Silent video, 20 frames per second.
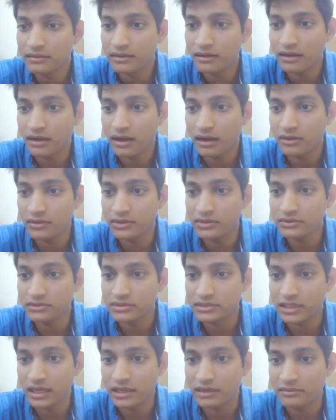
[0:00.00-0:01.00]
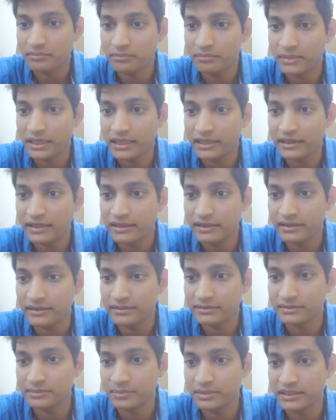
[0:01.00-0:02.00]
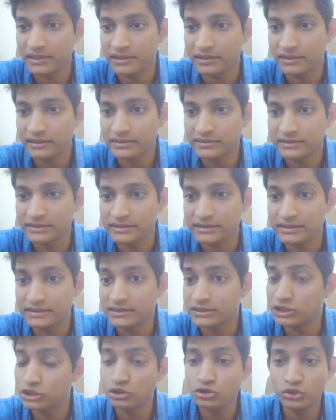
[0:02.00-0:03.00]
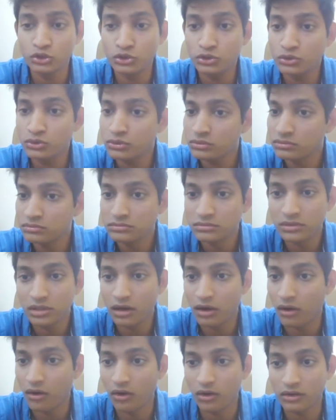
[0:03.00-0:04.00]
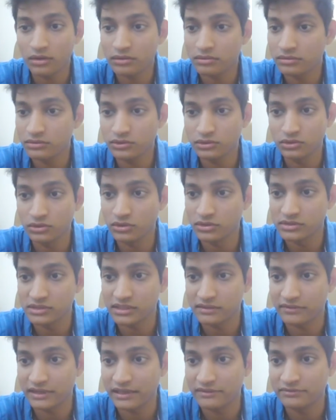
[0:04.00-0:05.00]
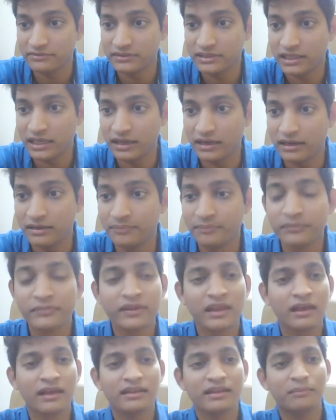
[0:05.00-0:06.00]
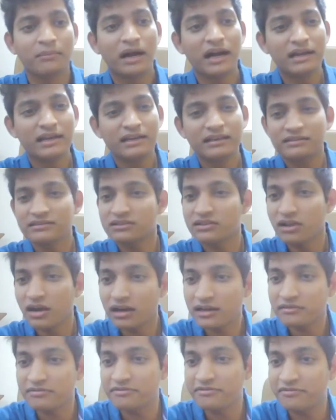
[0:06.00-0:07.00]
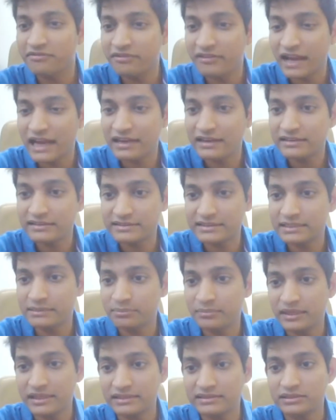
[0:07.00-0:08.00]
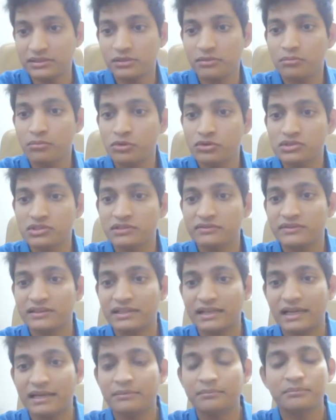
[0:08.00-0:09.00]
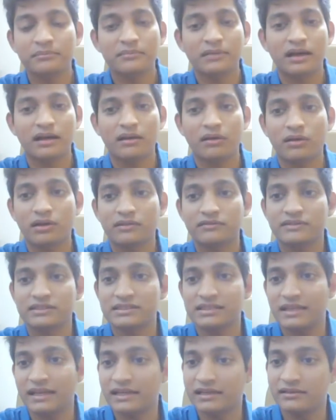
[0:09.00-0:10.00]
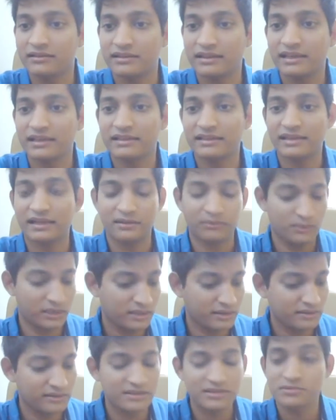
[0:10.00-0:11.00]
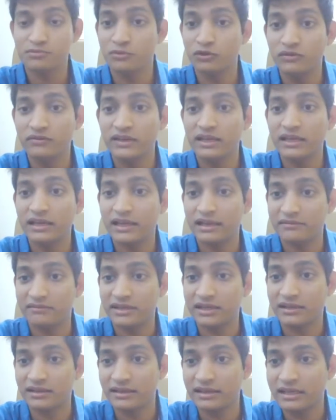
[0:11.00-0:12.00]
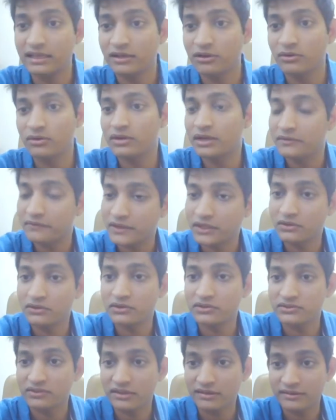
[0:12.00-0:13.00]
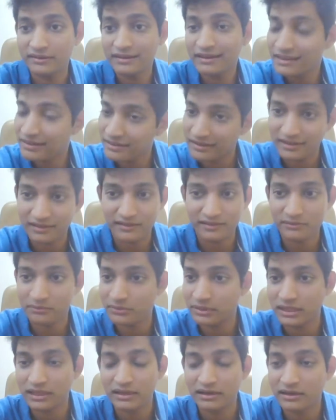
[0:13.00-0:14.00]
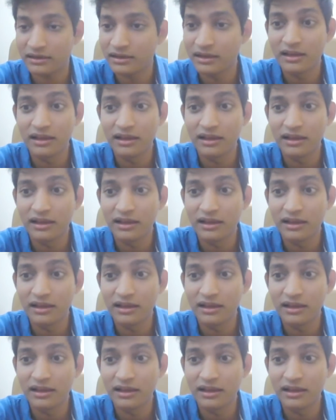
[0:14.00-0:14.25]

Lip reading: How do you start maintaining discipline and consistency? You do, or you don't survive. The market is not a fantasy place. Most of the time, a lot of us like to think that we're in this movie and we are the hero and we're going to succeed. We are